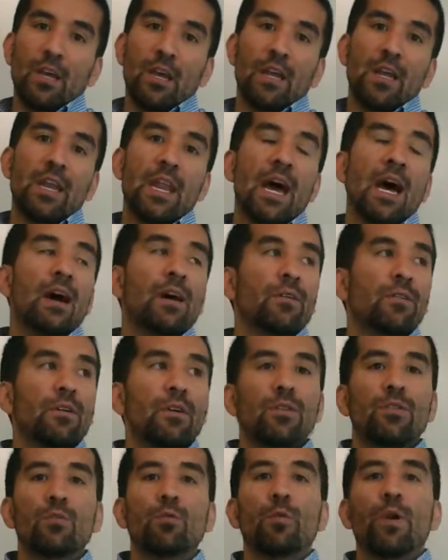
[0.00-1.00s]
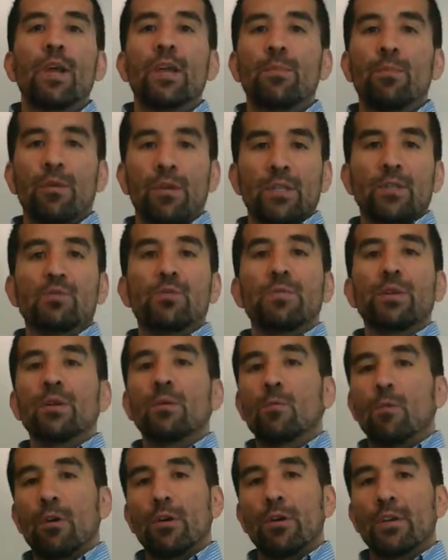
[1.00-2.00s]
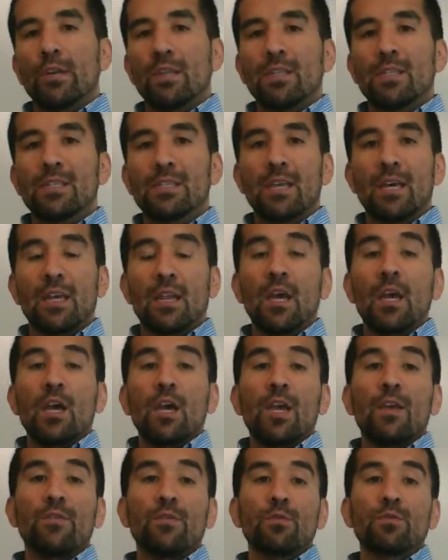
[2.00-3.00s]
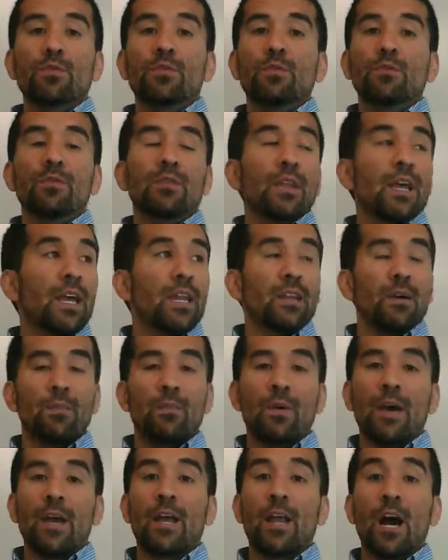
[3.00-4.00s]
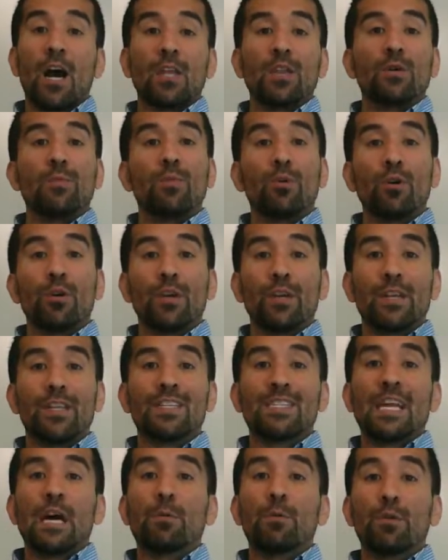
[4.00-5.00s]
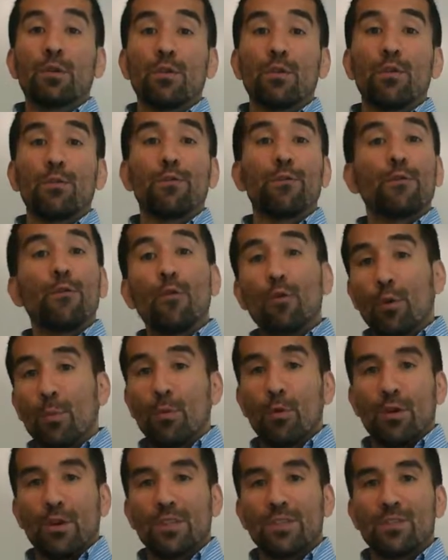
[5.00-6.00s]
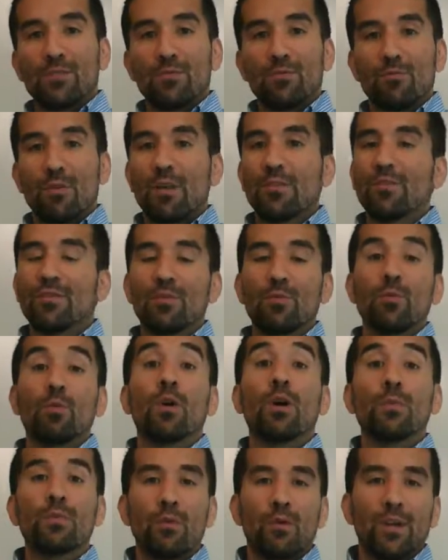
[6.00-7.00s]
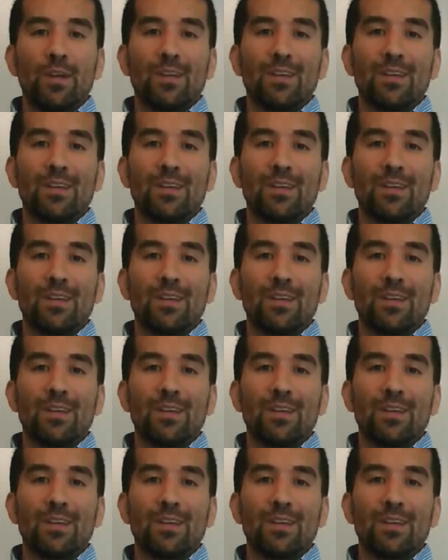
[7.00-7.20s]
Now, the way points will be awarded is that if you land a bag on the board, it is now worth 4 points rather than 1 point.